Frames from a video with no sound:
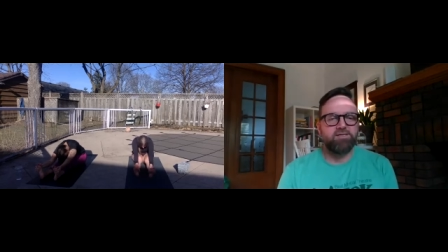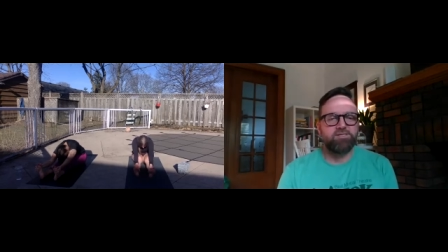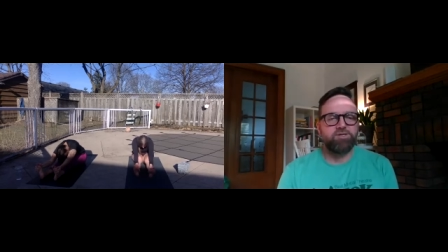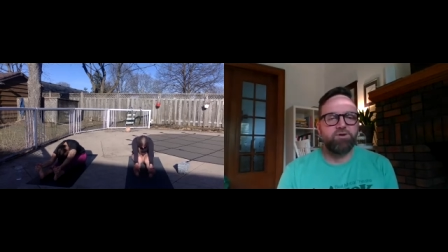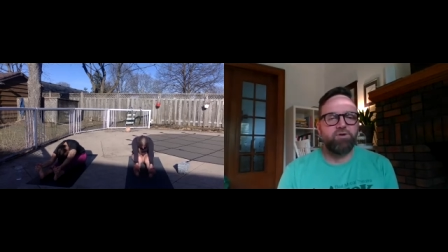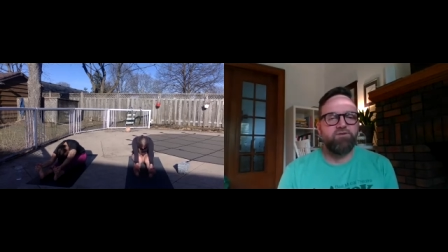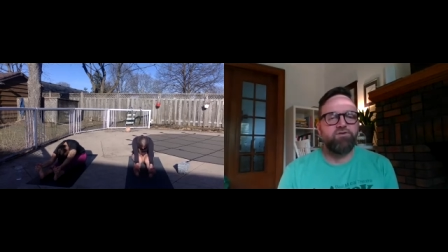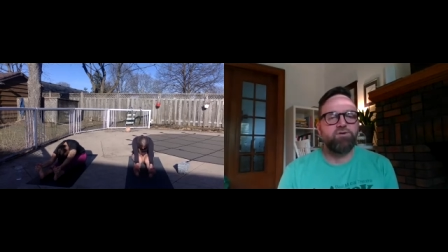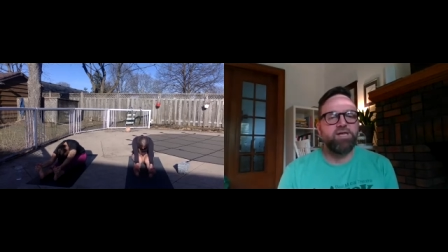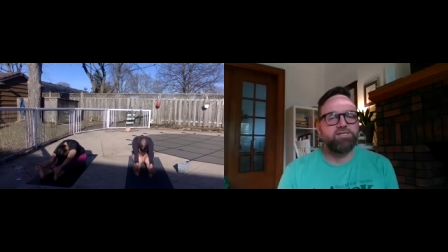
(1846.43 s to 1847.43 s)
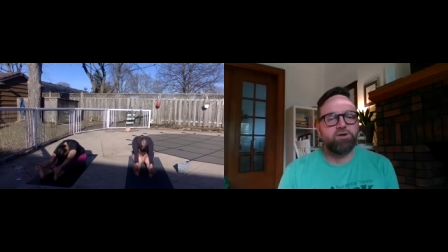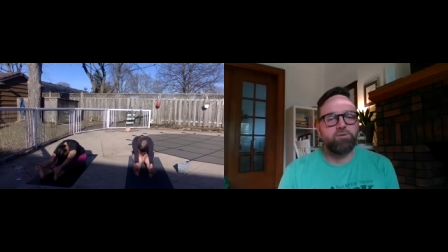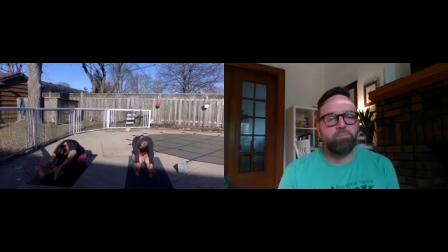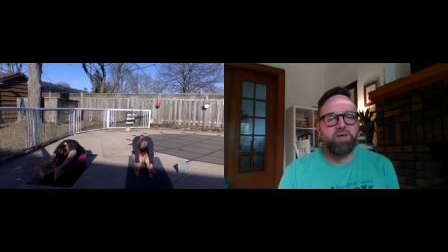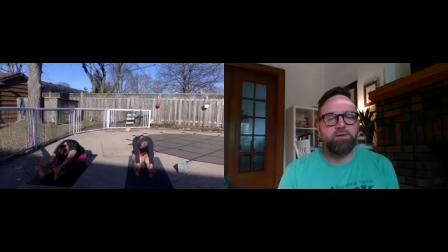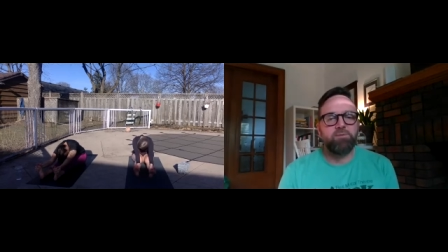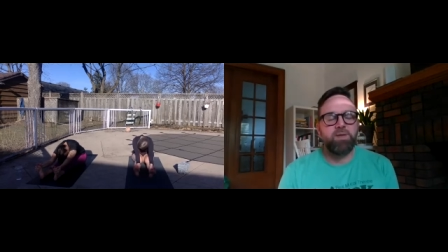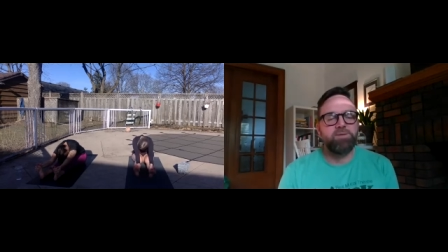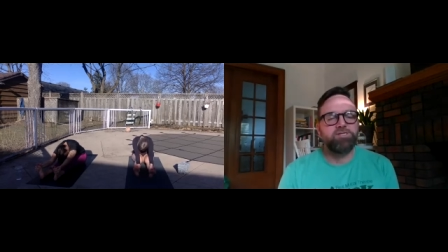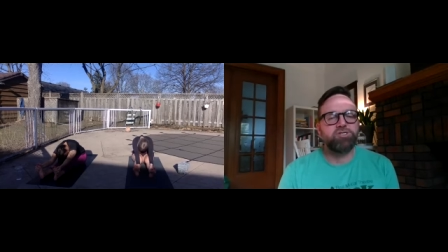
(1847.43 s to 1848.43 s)
So if your knees aren't bent,
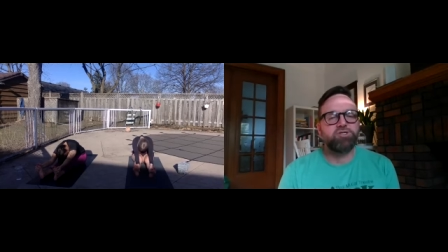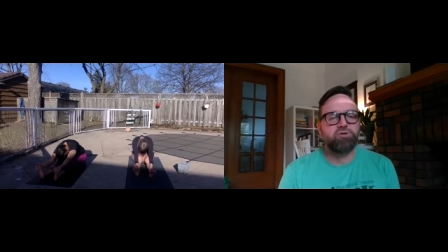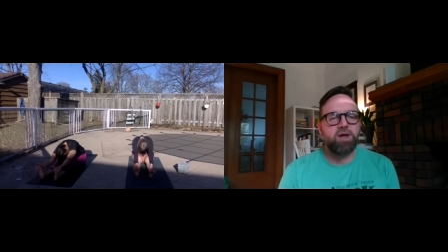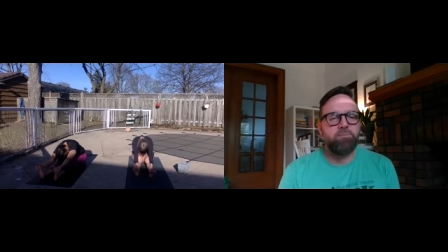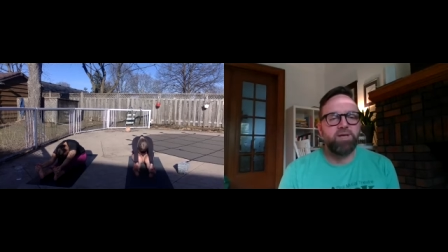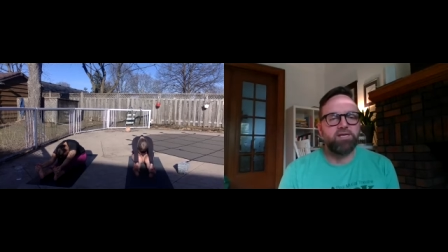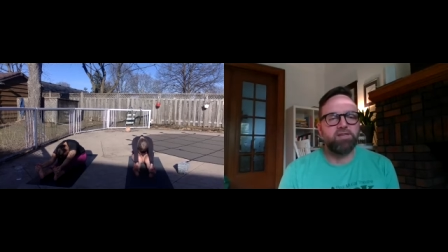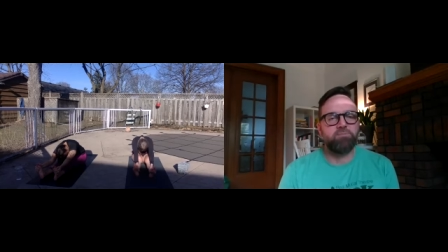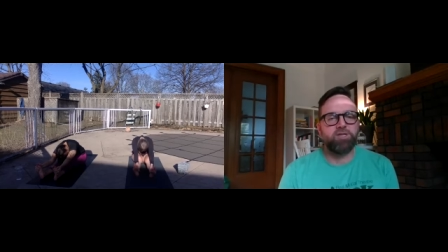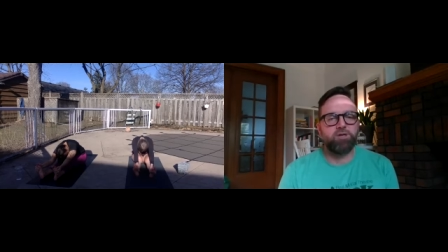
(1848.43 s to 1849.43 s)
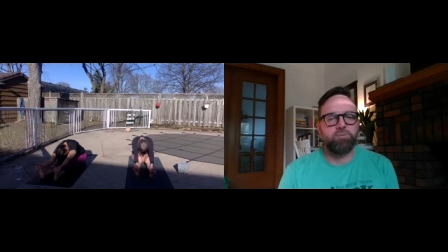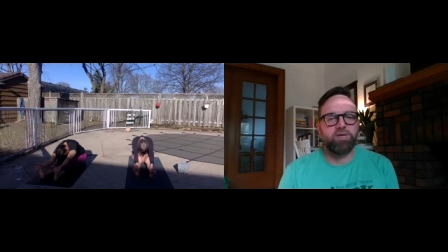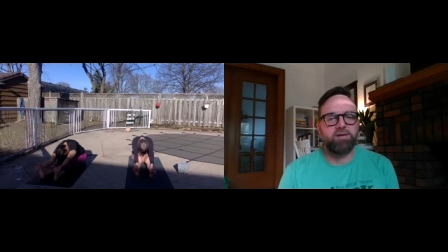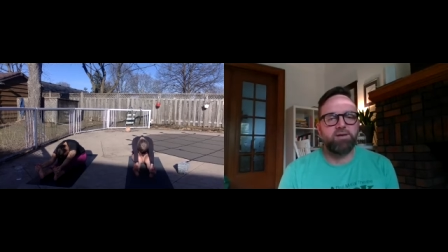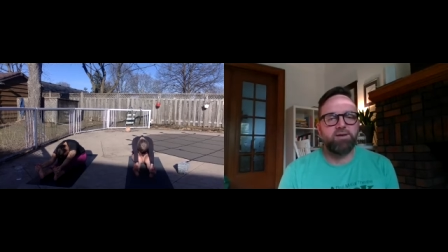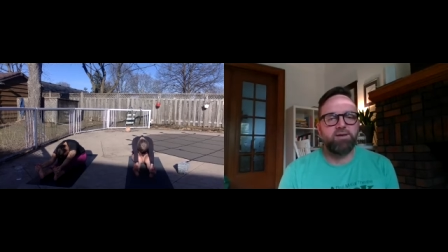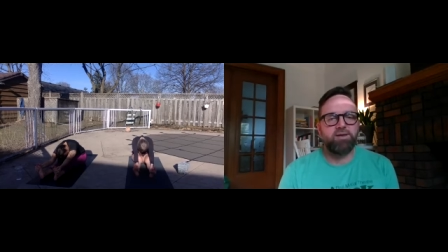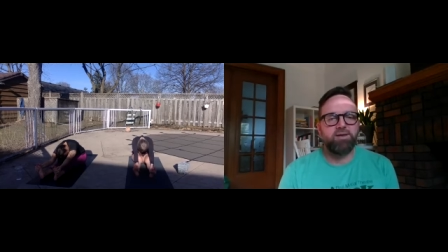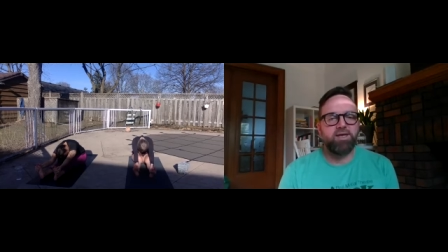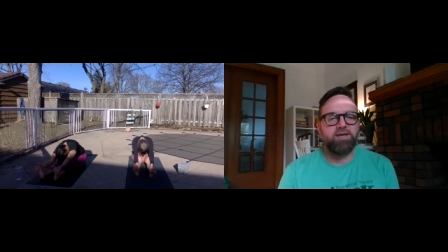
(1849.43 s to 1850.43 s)
maybe just try bending them a little bit
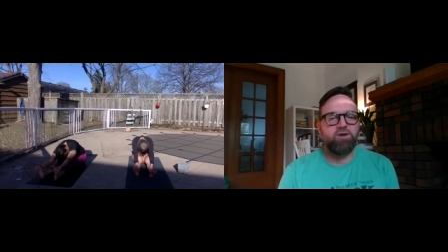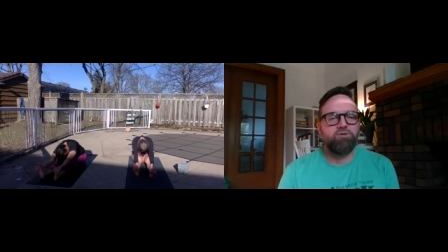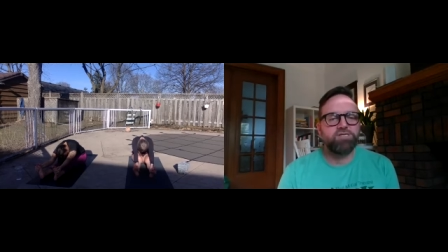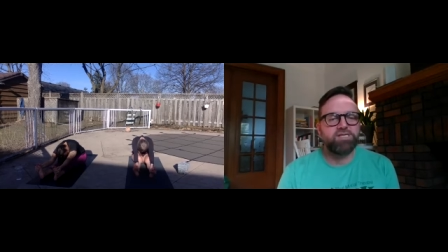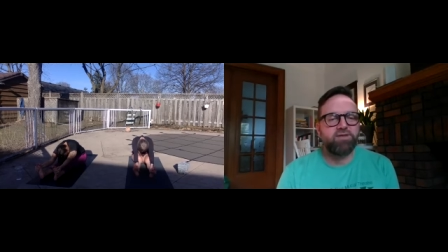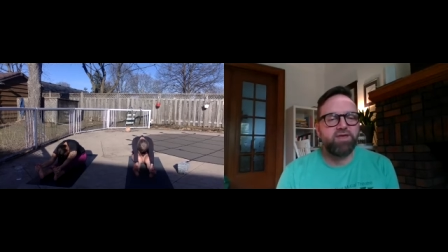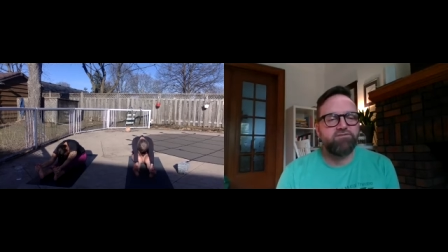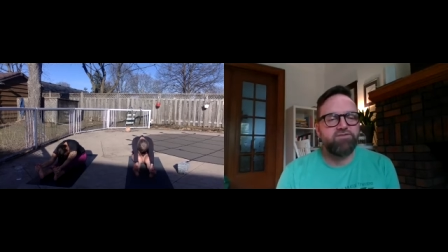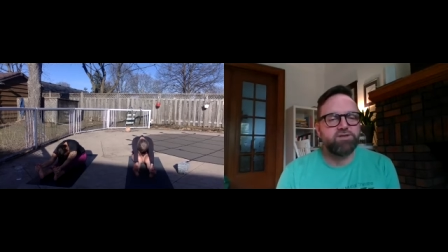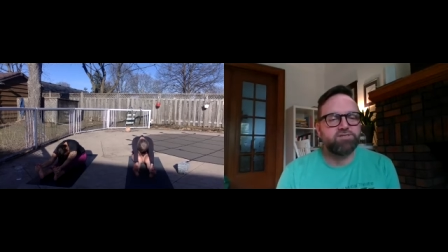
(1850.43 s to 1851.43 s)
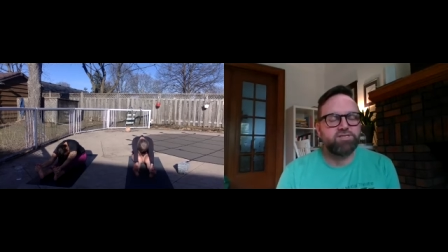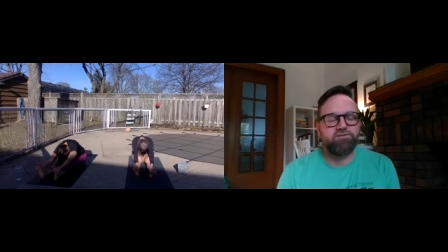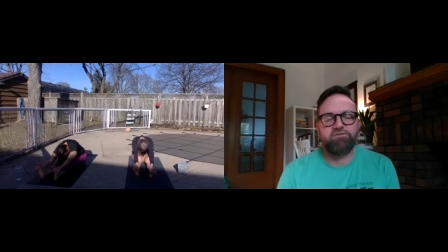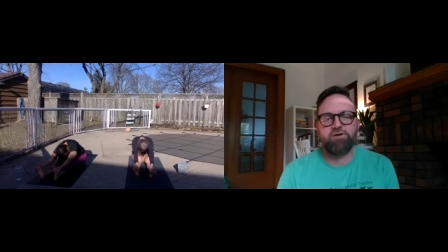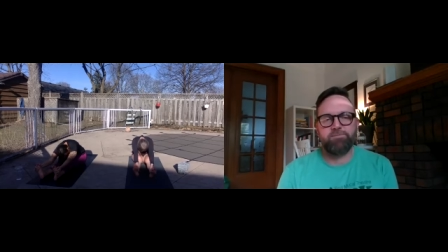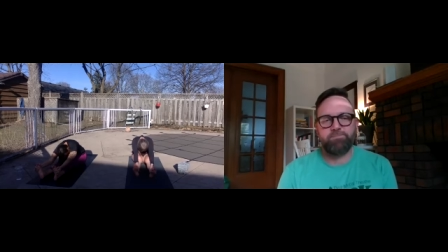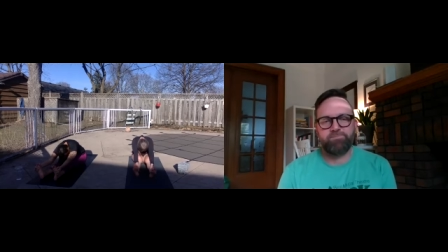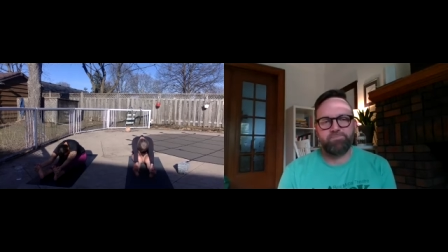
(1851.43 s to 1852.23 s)
and notice how that feels different.